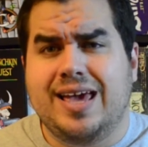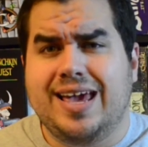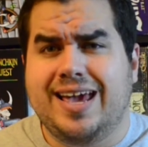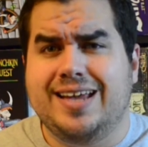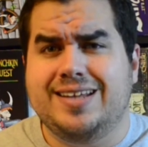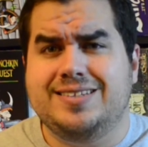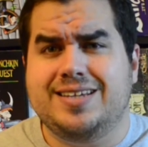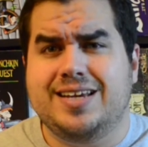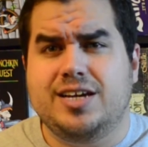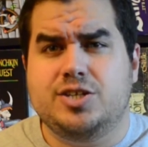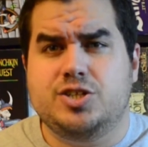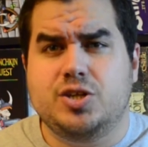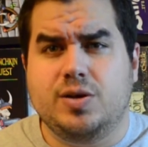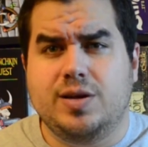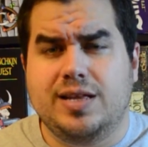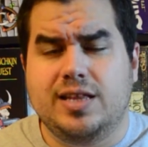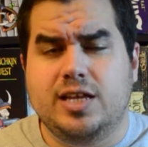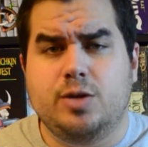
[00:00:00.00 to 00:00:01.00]
and show
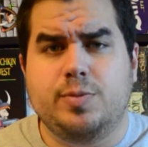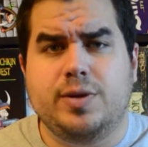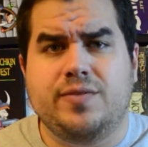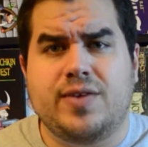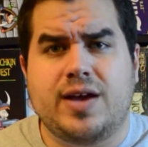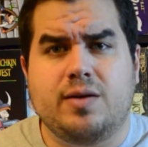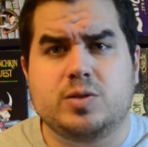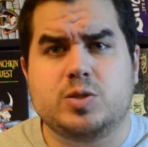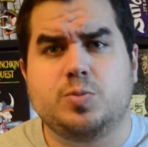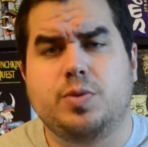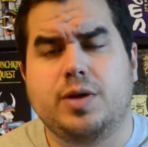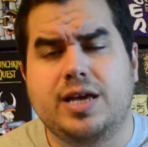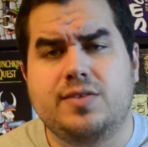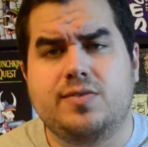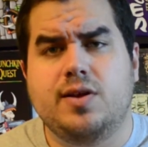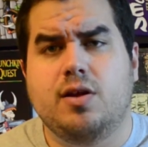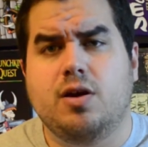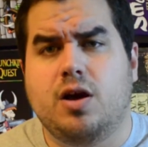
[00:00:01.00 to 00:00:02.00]
you a little bit of how it's
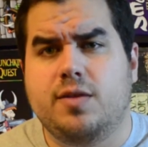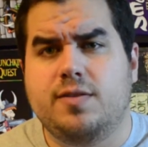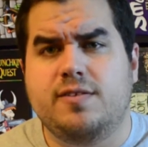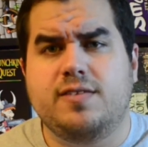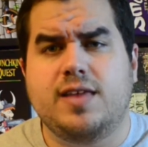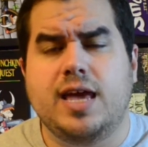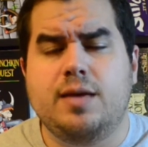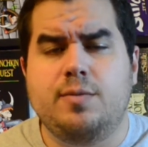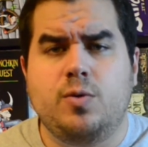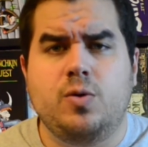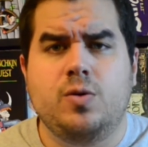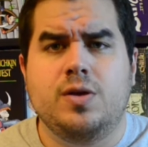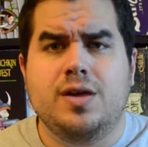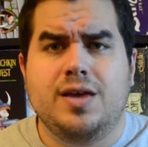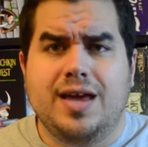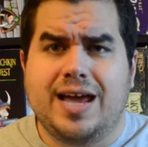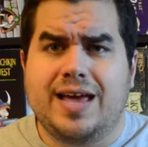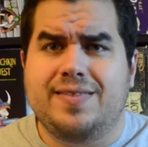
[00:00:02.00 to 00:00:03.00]
played there on the table,
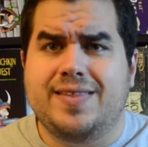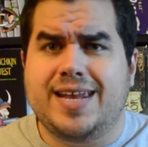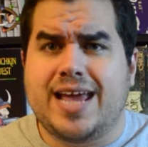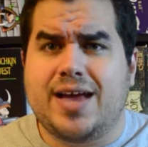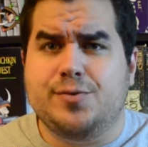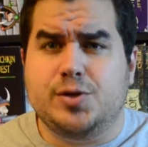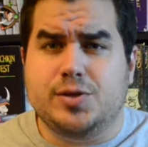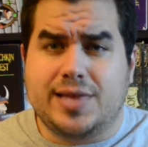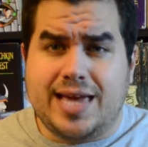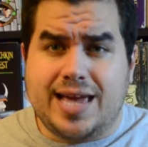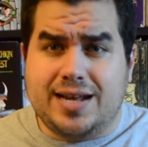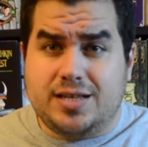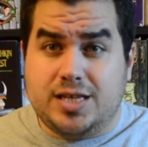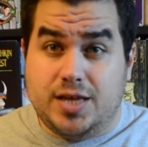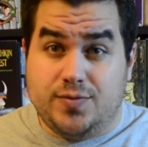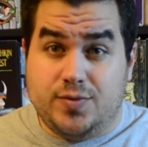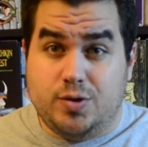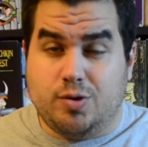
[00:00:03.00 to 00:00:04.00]
and then after
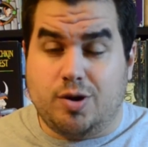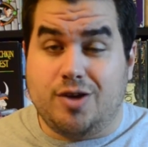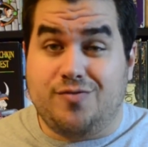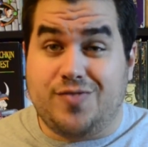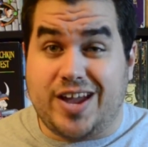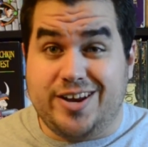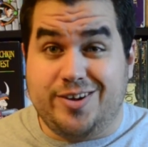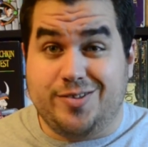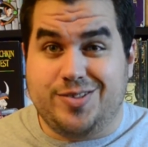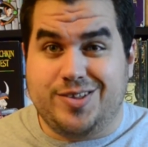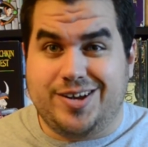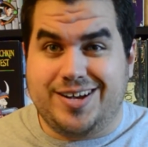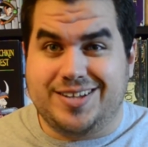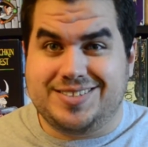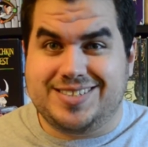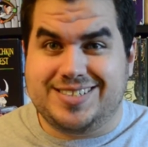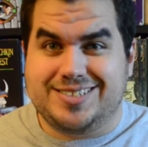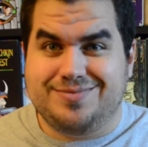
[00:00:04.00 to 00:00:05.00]
that give you our final
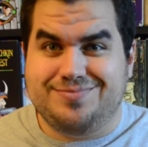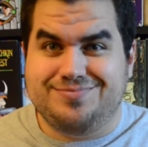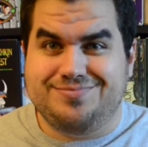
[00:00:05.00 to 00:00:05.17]
thoughts.